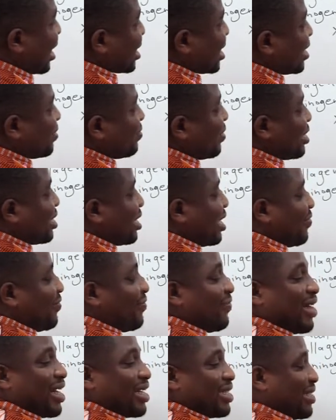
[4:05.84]
activated
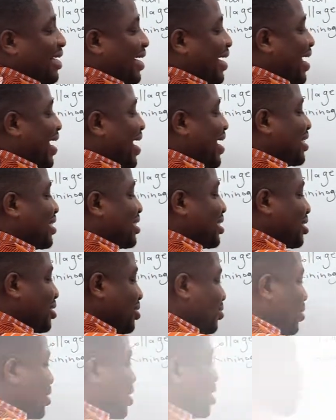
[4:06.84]
factor 8.
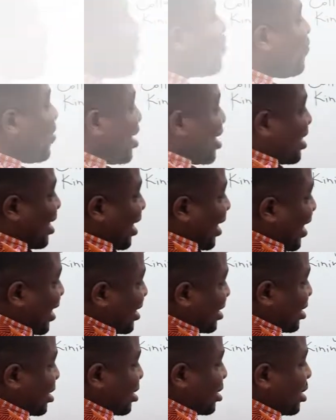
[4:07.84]
Factor
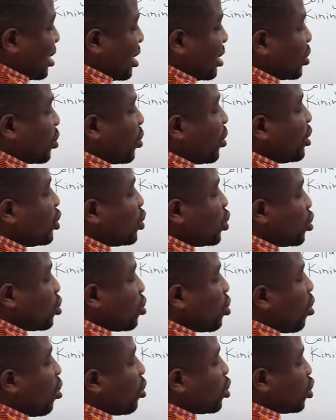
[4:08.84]
8 is going
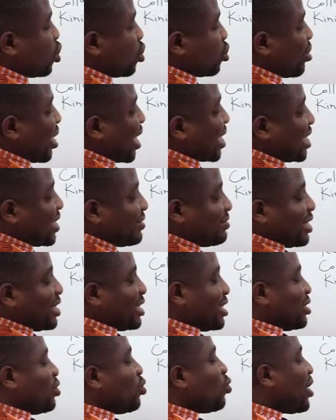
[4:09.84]
to go through
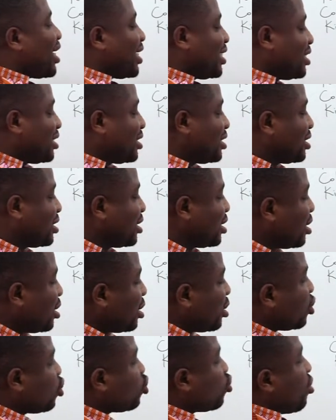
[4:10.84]
activation when
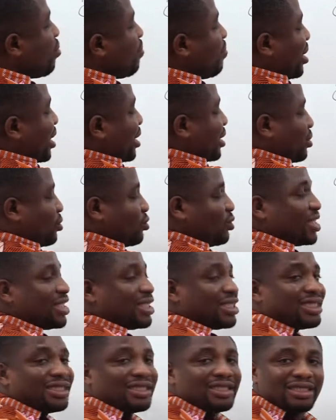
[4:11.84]
thrombin,
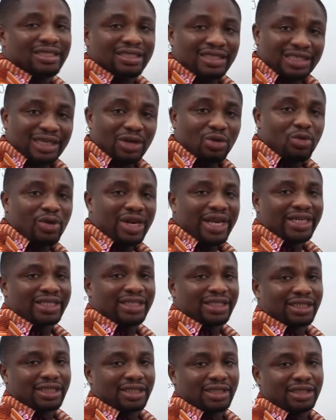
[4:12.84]
which is
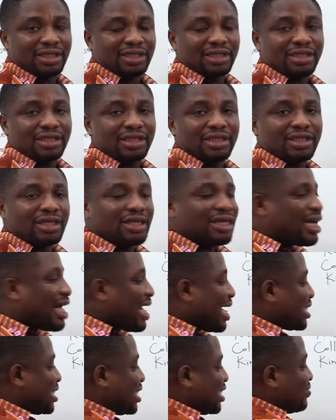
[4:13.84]
circulating,
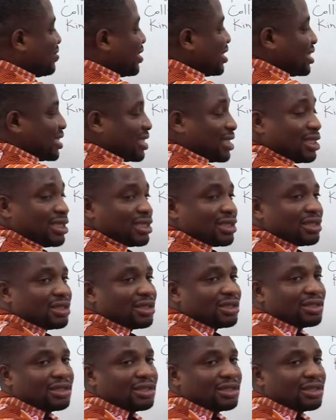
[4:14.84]
activate it